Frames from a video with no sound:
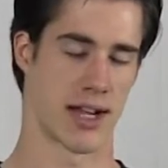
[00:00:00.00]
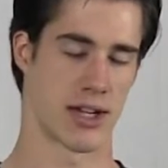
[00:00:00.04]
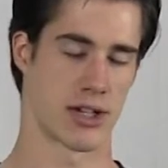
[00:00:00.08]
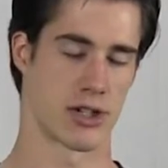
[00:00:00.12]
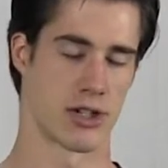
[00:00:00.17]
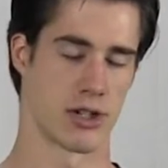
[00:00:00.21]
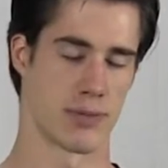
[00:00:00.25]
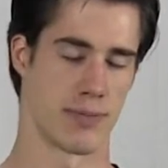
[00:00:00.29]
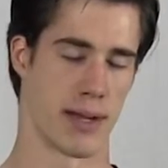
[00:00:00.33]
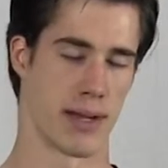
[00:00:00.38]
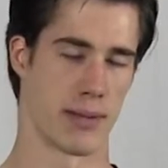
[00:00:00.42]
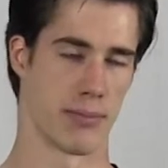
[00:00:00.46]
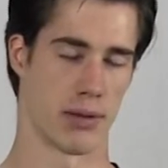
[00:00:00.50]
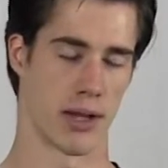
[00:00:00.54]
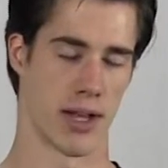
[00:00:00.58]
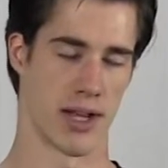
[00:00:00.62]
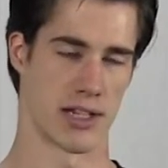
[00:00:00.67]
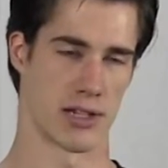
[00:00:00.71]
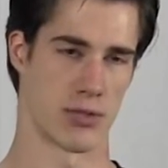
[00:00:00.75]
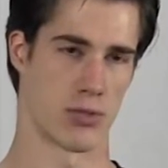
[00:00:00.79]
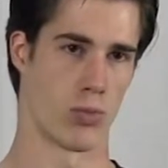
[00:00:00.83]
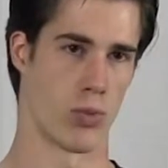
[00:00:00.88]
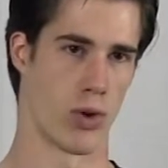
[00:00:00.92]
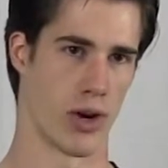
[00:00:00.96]
textures being
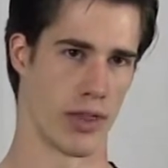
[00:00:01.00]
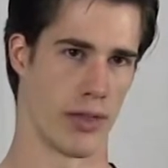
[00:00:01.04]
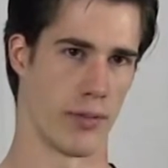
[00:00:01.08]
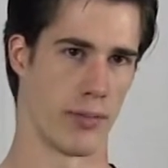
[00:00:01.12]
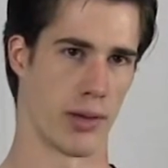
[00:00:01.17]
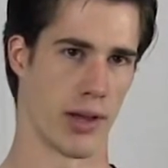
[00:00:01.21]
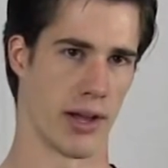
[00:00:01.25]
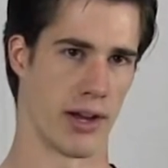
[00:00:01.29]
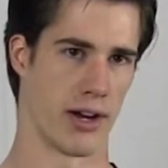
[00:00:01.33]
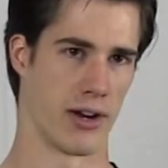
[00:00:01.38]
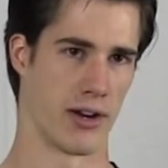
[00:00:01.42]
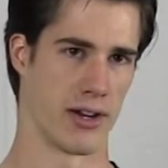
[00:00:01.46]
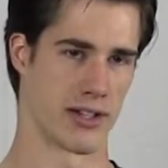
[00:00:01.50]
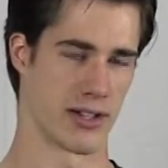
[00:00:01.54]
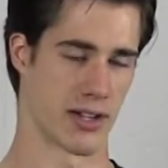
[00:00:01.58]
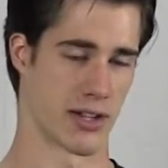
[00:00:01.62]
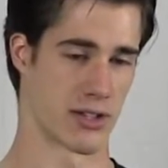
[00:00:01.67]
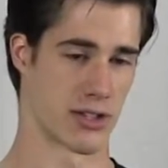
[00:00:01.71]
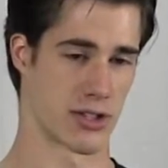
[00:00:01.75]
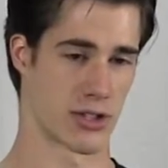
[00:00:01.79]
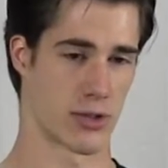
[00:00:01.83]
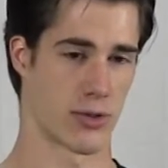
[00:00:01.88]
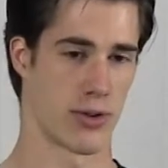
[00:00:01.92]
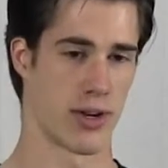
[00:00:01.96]
placed where the player is
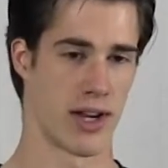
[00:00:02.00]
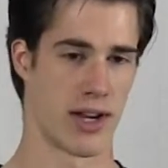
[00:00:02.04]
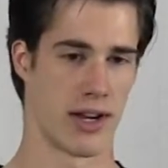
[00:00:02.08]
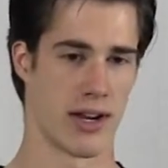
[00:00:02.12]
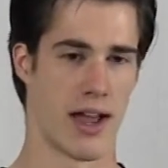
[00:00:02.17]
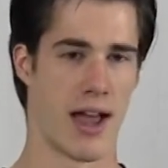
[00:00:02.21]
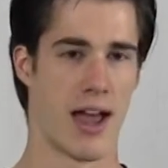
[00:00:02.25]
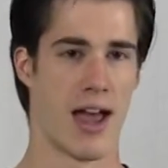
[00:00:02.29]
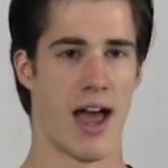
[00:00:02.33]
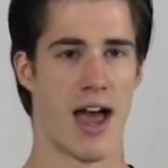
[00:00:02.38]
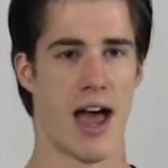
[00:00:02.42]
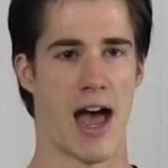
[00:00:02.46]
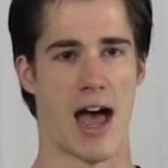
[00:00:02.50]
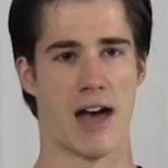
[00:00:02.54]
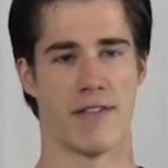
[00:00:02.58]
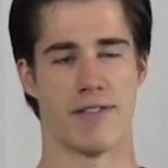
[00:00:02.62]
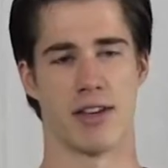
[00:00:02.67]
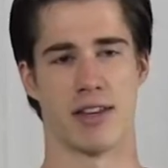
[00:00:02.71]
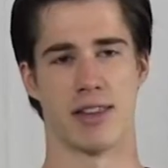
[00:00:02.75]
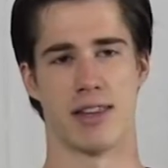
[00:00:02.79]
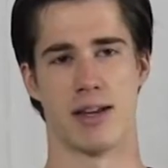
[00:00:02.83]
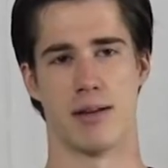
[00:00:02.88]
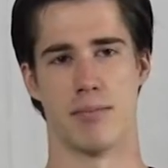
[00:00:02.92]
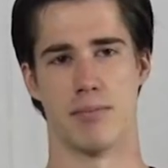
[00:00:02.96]
on screen,
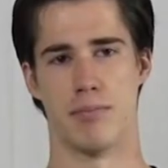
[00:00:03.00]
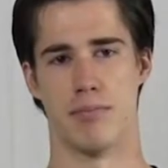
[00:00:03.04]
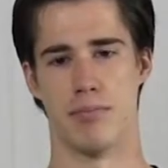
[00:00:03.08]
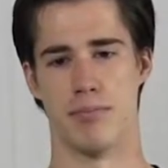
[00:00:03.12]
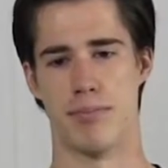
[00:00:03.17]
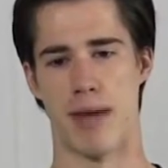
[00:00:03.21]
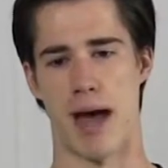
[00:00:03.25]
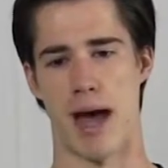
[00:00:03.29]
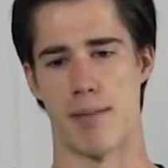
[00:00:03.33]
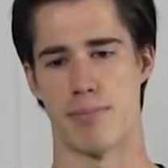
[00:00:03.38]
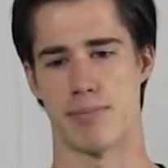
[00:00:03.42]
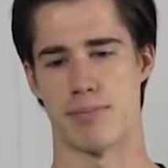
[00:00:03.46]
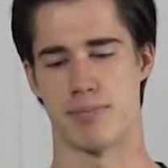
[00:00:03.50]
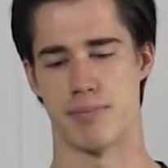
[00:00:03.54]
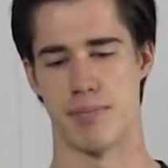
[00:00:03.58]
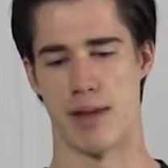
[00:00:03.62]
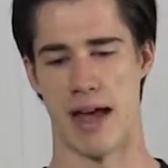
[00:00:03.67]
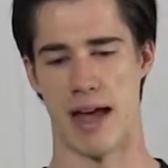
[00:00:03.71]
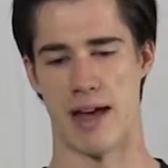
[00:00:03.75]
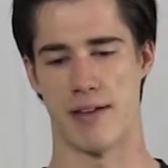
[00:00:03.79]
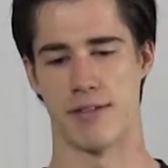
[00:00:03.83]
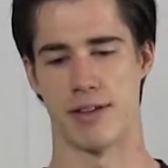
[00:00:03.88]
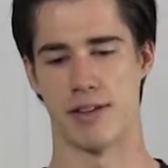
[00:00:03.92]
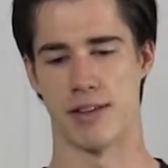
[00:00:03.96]
having
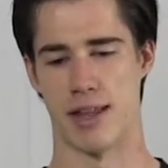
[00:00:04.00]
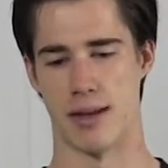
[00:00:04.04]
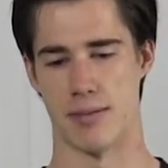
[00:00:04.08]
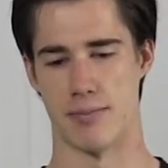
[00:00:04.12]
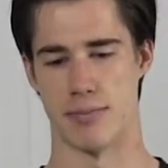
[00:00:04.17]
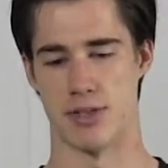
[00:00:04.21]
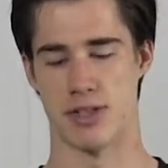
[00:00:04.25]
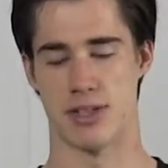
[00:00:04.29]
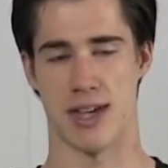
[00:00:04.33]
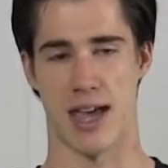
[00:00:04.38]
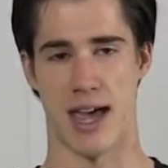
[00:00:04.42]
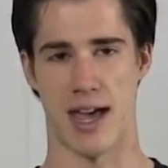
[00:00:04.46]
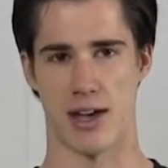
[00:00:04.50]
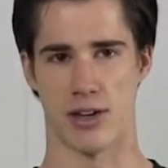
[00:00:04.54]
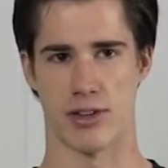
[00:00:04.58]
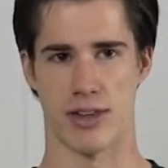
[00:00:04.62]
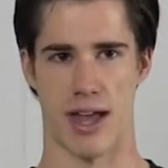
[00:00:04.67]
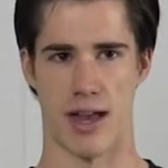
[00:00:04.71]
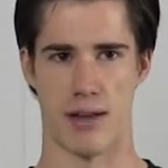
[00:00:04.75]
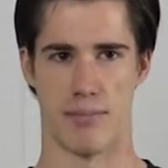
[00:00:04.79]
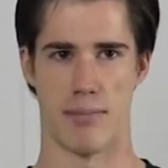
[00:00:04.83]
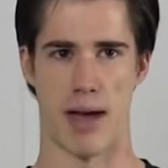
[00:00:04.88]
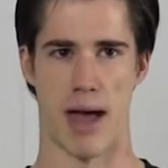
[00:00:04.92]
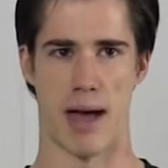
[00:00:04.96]
them
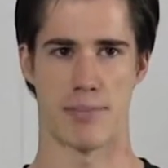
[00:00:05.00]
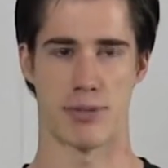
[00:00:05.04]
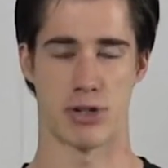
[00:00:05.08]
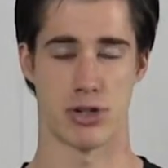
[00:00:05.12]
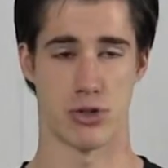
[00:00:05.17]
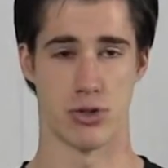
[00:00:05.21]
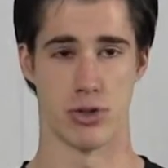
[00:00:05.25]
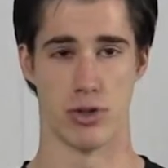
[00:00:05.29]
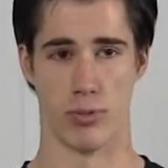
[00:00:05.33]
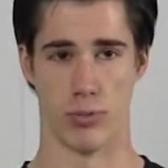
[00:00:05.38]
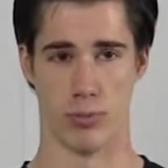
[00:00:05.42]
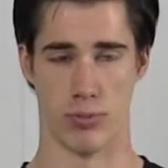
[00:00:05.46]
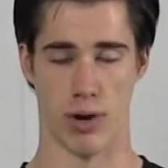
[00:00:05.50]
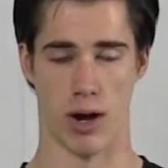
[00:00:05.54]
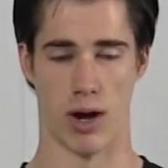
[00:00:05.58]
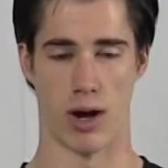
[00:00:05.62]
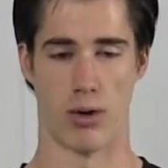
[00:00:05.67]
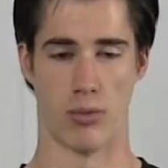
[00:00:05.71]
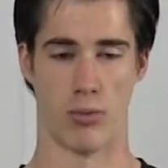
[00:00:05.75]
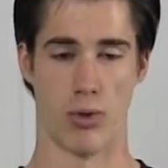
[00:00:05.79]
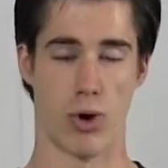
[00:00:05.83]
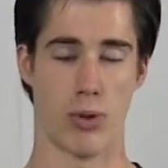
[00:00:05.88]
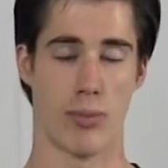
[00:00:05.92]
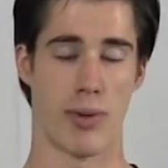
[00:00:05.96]
scaled and mapped to the
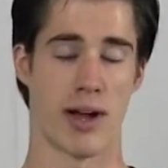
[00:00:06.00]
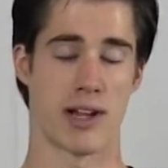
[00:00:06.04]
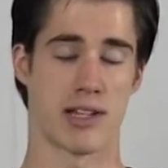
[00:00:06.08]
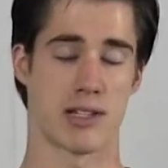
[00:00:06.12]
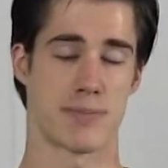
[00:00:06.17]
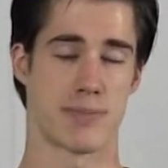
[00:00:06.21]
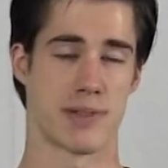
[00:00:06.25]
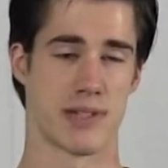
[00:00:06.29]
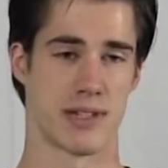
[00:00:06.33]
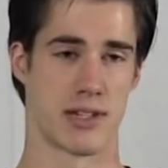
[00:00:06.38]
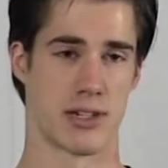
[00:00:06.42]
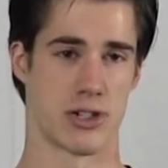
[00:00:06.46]
robot's